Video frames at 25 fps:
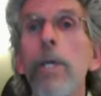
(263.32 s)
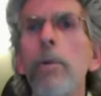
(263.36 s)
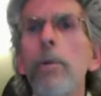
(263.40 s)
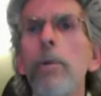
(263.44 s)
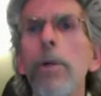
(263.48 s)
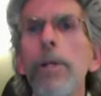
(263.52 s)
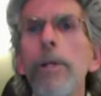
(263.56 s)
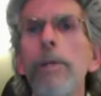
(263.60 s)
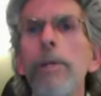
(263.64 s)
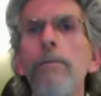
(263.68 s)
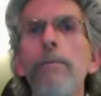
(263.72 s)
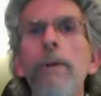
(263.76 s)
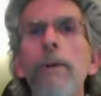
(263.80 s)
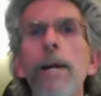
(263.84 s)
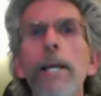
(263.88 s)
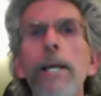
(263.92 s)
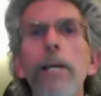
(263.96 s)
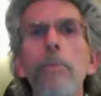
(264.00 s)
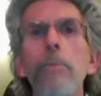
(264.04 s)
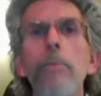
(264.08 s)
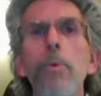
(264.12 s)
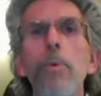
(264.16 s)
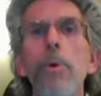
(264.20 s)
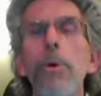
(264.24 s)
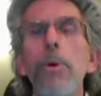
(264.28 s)
where you'll
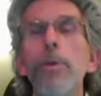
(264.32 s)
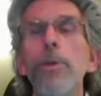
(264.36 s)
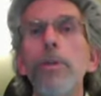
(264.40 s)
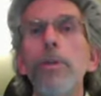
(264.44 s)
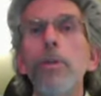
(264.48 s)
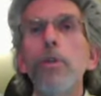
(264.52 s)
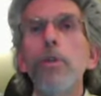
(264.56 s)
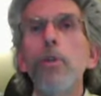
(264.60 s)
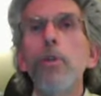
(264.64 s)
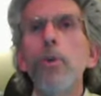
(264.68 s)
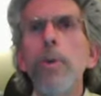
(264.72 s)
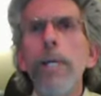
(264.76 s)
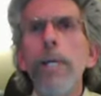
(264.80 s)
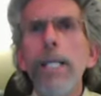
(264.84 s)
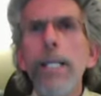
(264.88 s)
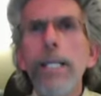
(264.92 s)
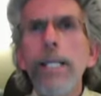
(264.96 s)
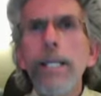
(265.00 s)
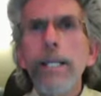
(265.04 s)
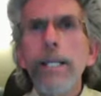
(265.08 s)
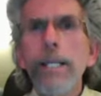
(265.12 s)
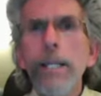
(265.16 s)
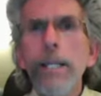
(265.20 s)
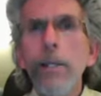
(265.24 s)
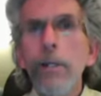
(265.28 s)
find more than
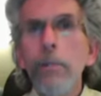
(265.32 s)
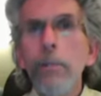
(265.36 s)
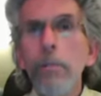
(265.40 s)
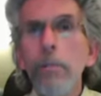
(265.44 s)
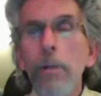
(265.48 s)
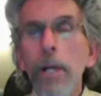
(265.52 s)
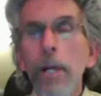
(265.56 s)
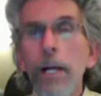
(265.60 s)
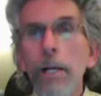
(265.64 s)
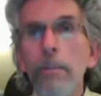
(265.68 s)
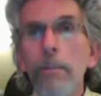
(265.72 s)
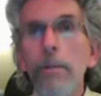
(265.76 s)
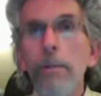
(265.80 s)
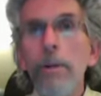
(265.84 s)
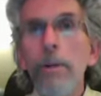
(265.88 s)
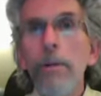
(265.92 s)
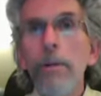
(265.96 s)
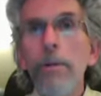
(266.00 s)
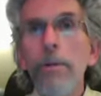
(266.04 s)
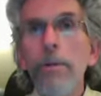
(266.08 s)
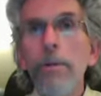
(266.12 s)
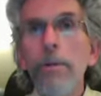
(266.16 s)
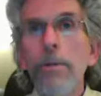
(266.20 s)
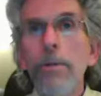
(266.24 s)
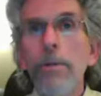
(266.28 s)
2,600 blog
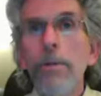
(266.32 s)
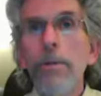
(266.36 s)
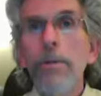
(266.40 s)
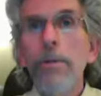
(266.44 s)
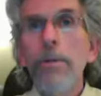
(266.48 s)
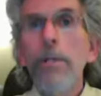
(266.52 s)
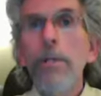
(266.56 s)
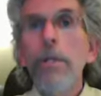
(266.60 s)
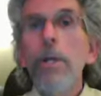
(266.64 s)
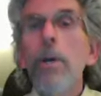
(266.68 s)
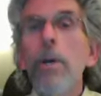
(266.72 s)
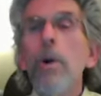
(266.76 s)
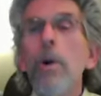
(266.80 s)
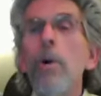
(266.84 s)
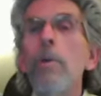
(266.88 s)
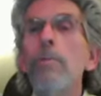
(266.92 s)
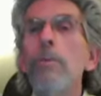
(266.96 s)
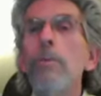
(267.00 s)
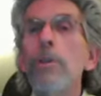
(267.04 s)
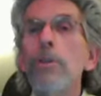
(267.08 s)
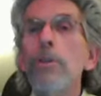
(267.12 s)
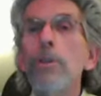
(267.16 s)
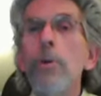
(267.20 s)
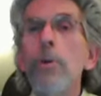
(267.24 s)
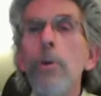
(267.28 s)
posts,
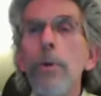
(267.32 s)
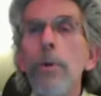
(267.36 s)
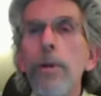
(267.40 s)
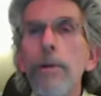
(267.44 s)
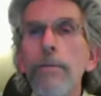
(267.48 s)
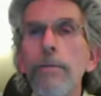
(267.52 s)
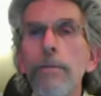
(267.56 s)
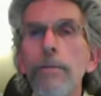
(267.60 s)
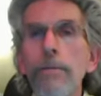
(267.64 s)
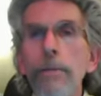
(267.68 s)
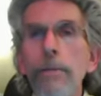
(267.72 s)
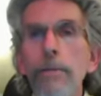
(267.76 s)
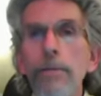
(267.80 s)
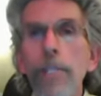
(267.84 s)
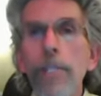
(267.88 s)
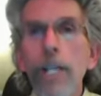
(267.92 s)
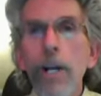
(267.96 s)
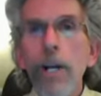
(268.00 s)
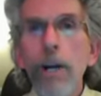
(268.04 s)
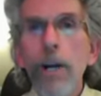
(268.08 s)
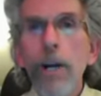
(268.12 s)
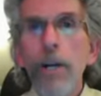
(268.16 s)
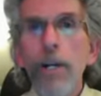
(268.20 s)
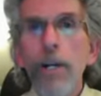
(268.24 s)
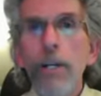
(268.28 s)
over 250
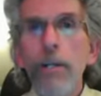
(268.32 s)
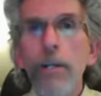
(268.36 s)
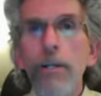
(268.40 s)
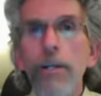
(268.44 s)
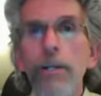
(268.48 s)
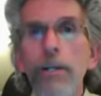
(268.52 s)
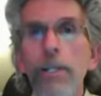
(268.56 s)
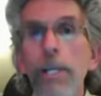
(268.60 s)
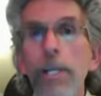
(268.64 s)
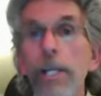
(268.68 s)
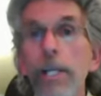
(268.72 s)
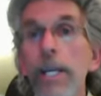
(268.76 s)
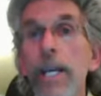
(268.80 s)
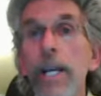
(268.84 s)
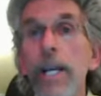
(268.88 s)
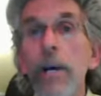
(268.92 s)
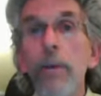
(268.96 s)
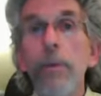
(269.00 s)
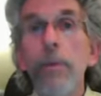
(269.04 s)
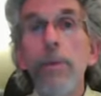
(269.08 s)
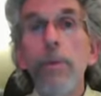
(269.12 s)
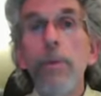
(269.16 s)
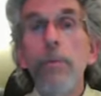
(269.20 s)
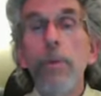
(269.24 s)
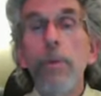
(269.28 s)
articles on
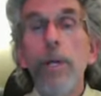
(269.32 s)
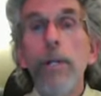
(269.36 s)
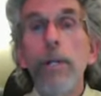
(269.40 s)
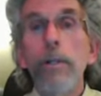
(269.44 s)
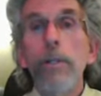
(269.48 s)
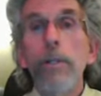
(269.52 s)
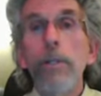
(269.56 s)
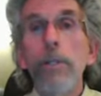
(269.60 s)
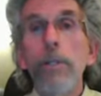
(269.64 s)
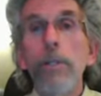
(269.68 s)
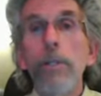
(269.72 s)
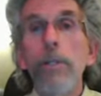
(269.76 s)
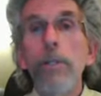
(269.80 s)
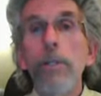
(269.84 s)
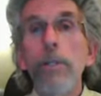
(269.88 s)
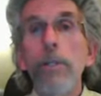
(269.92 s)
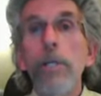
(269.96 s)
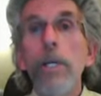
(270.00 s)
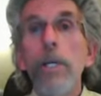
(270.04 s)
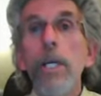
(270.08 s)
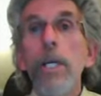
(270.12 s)
health and wellness.